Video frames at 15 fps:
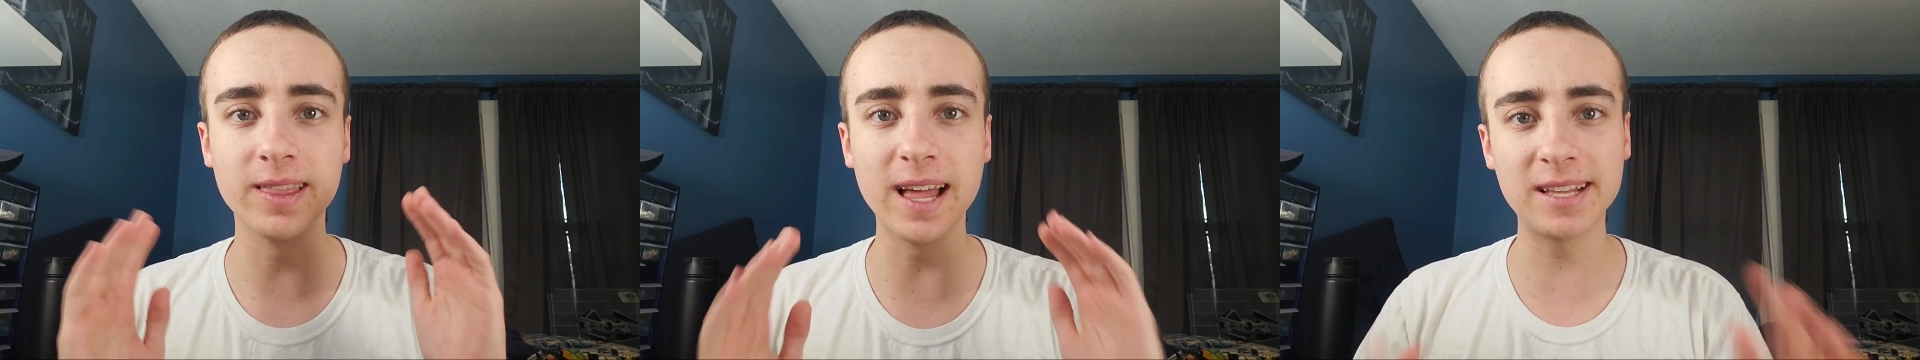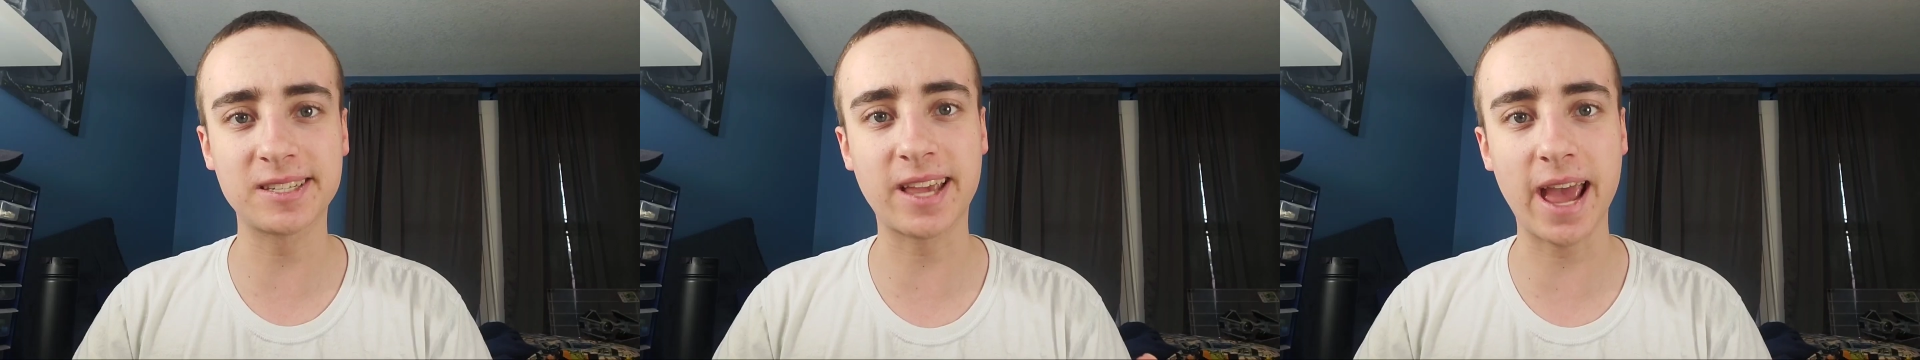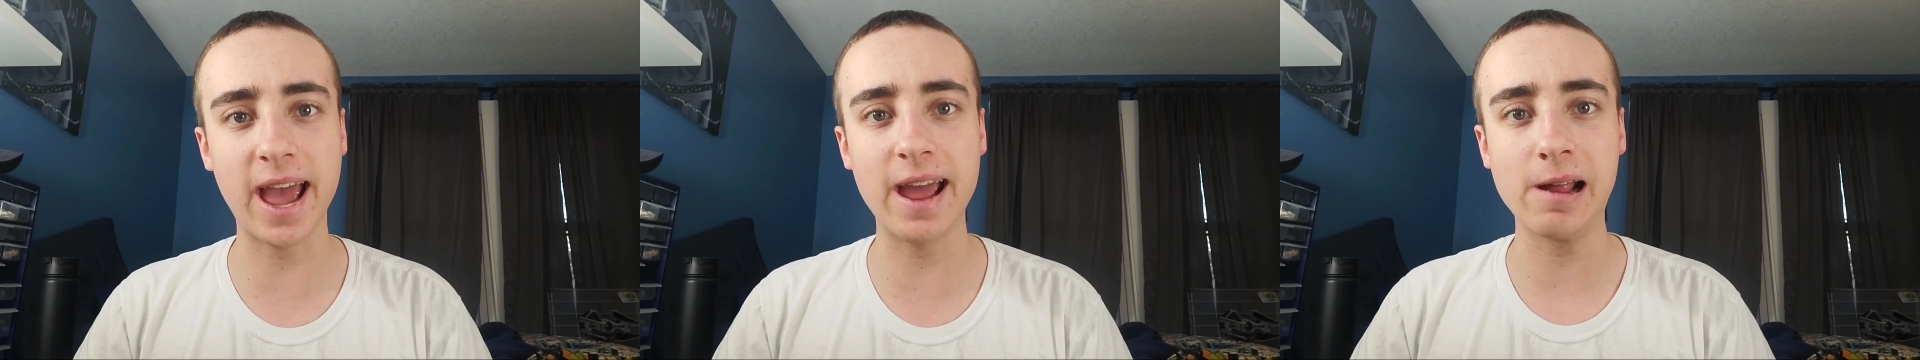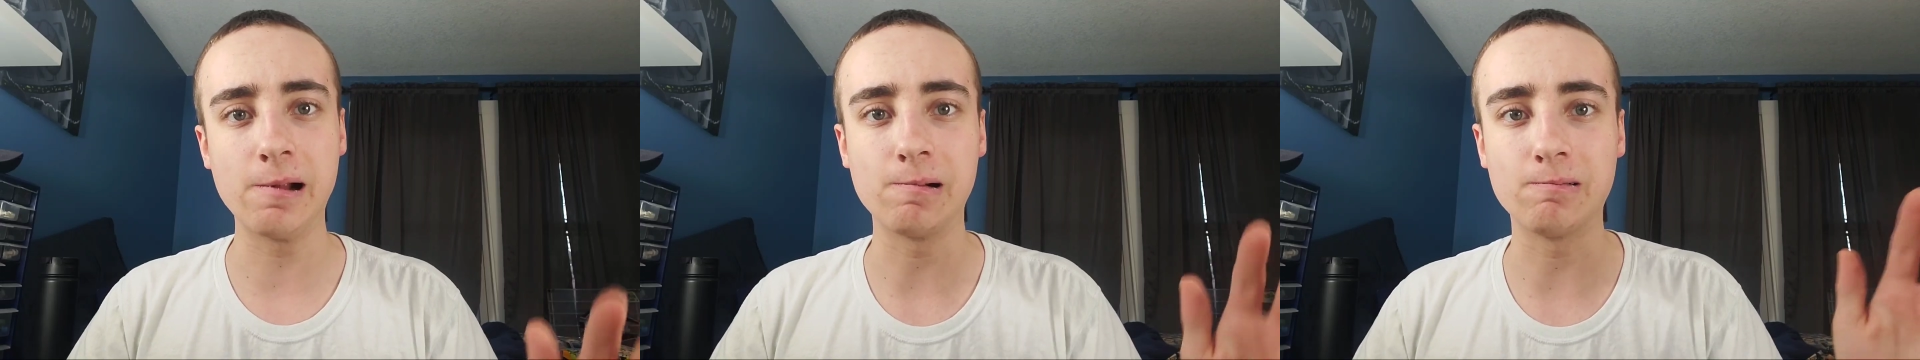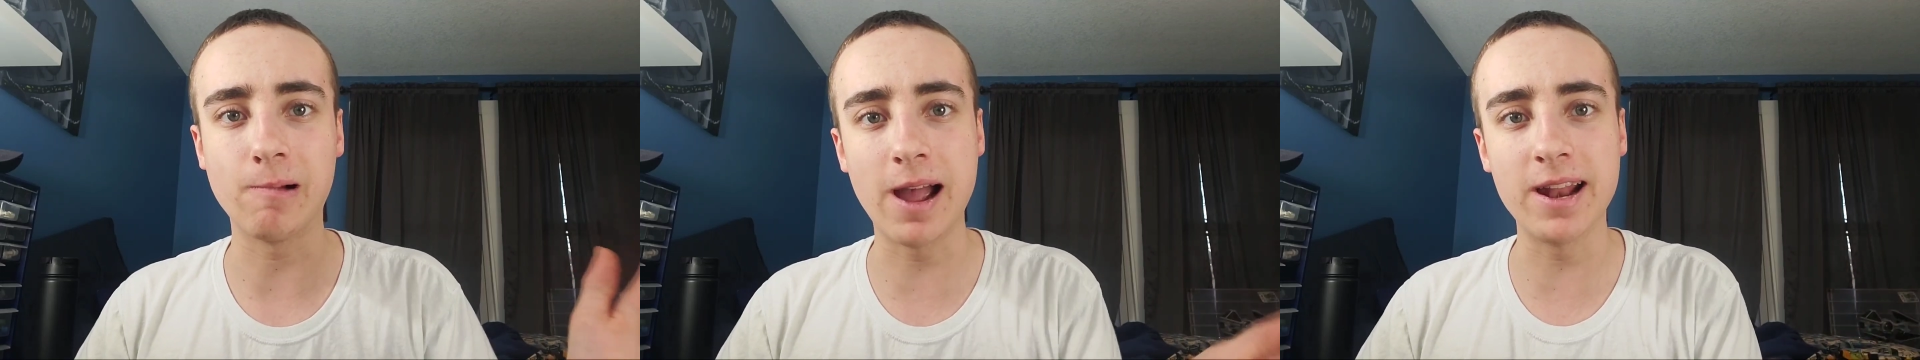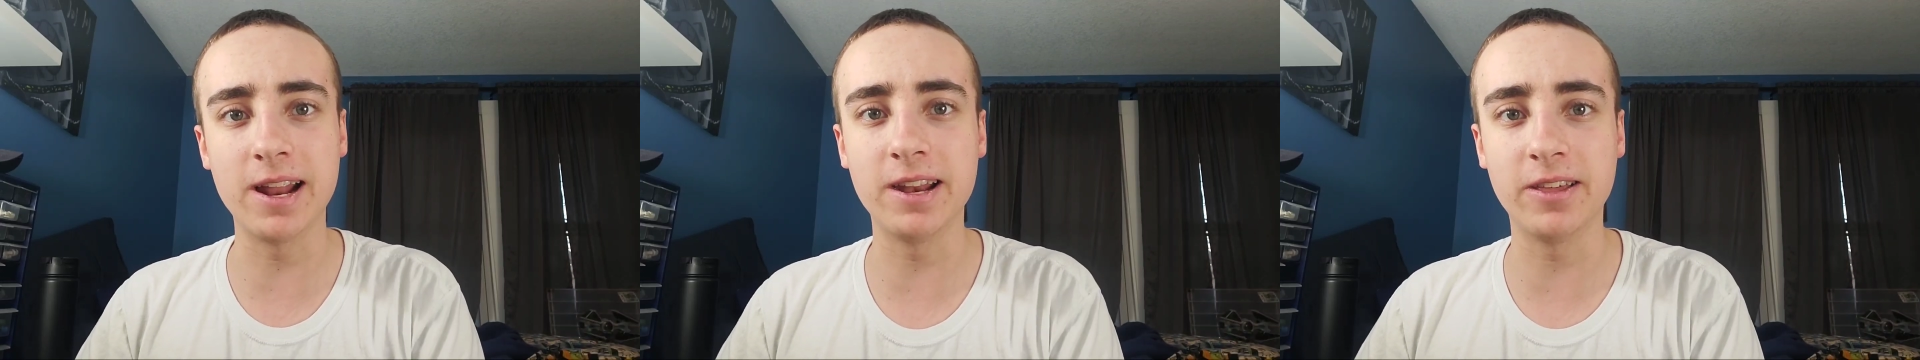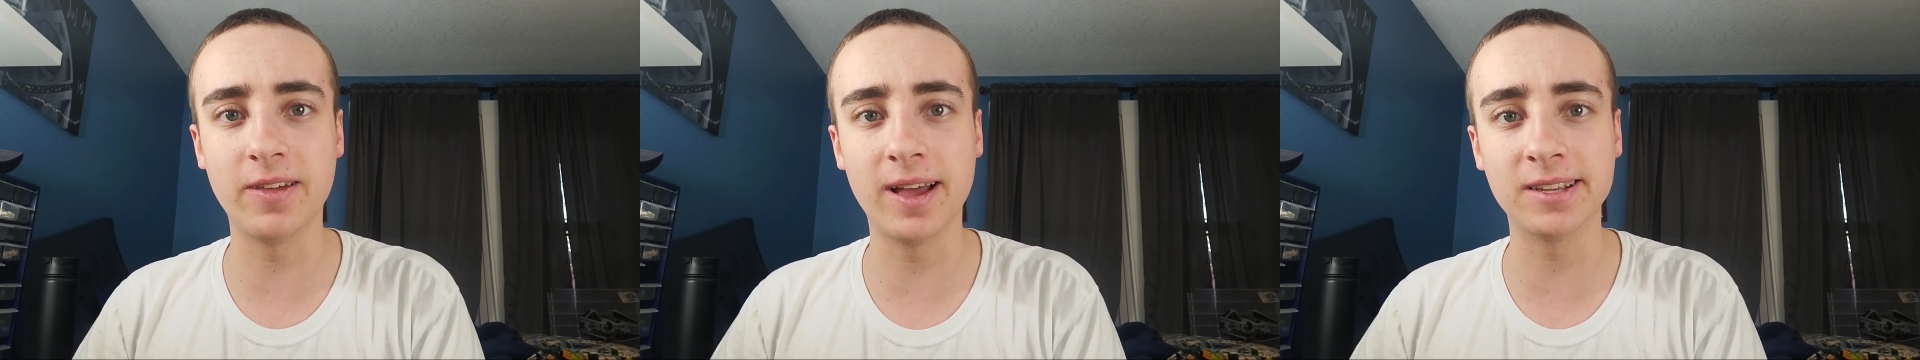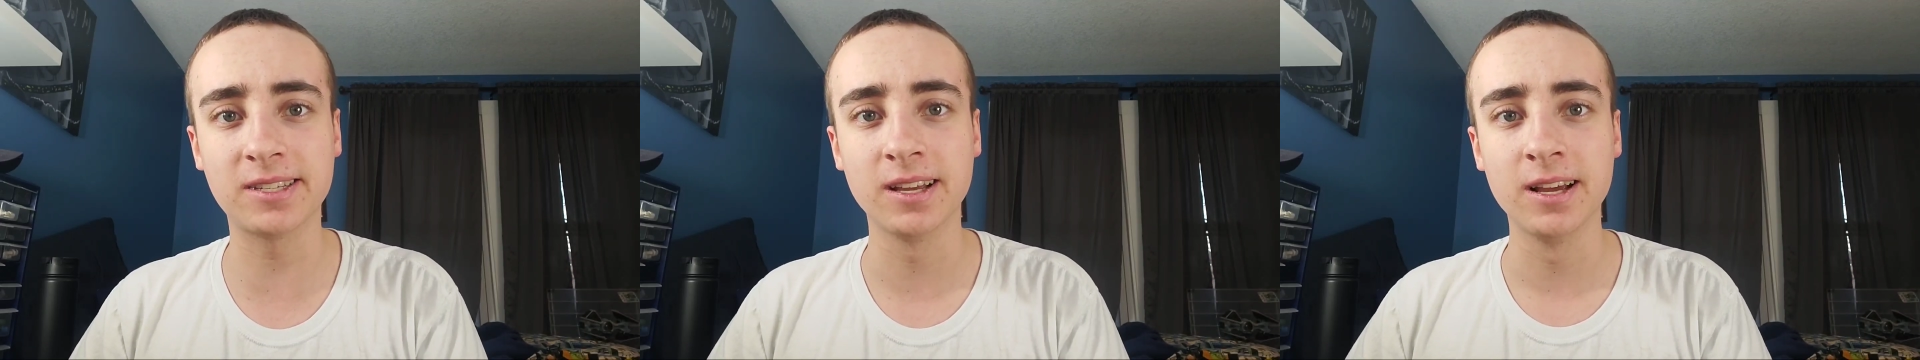let's get right into
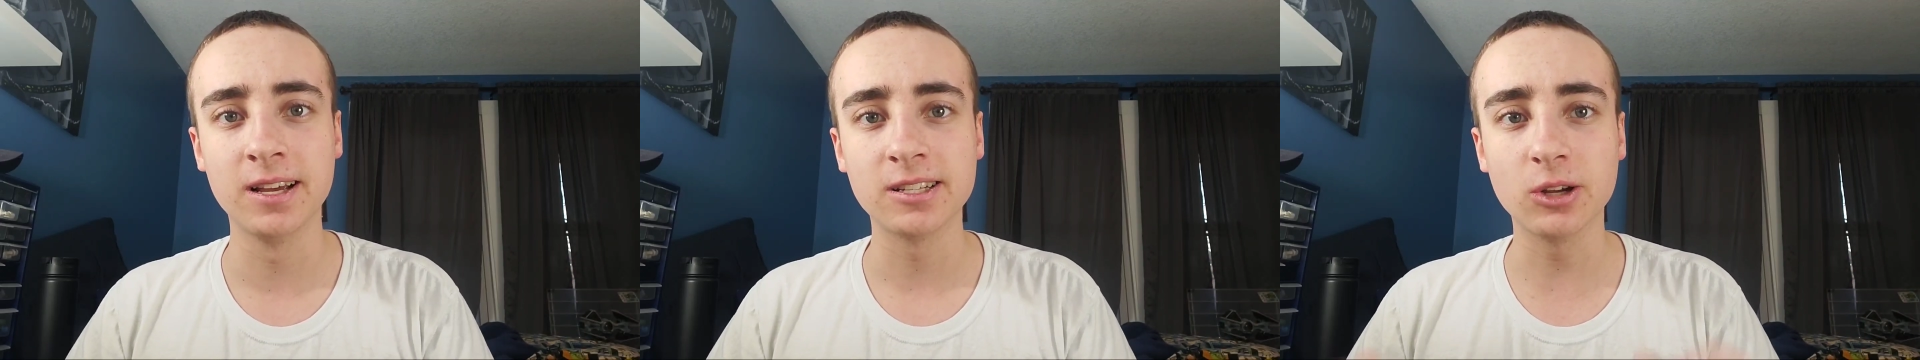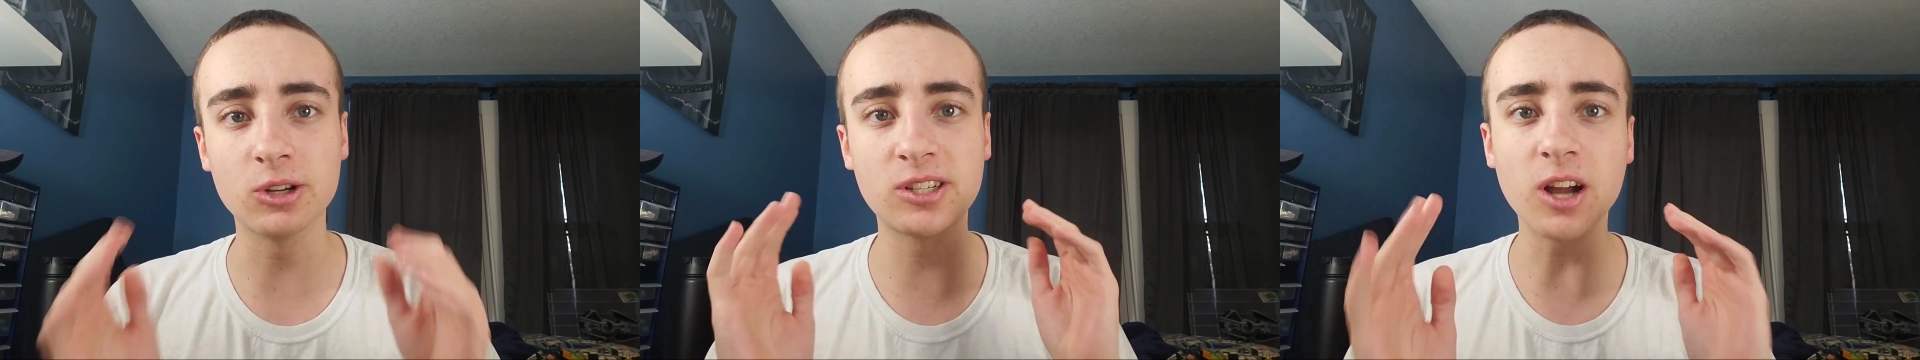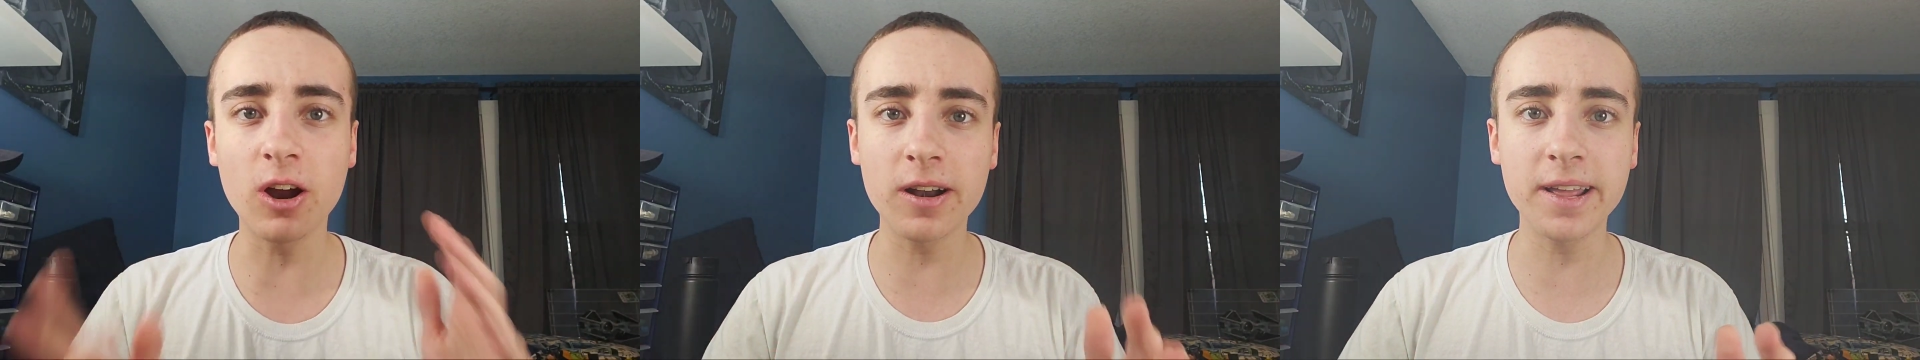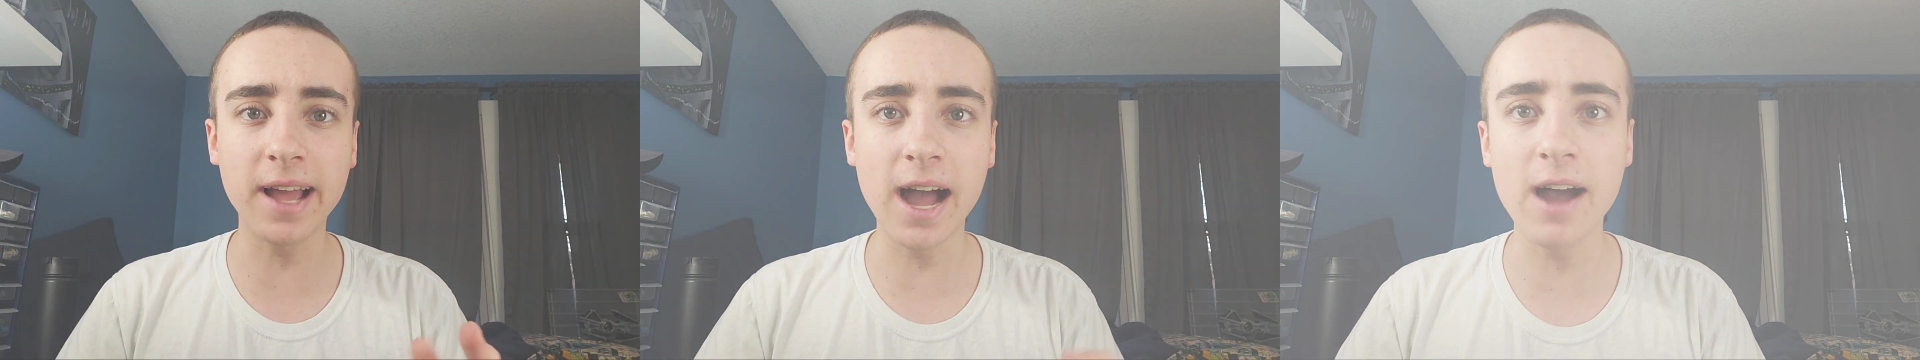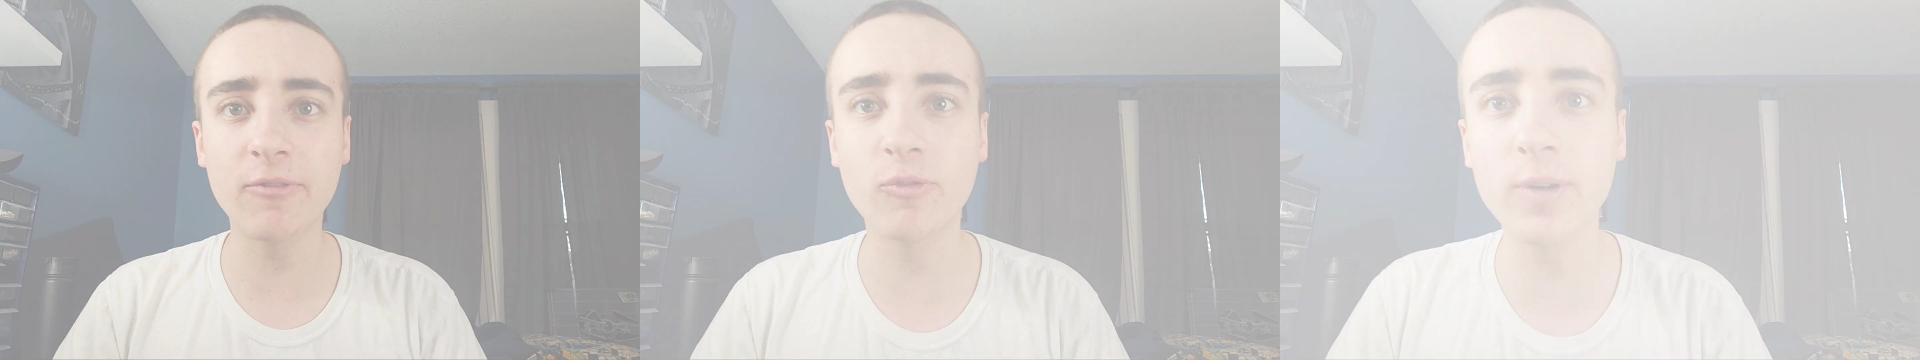this. So starting off,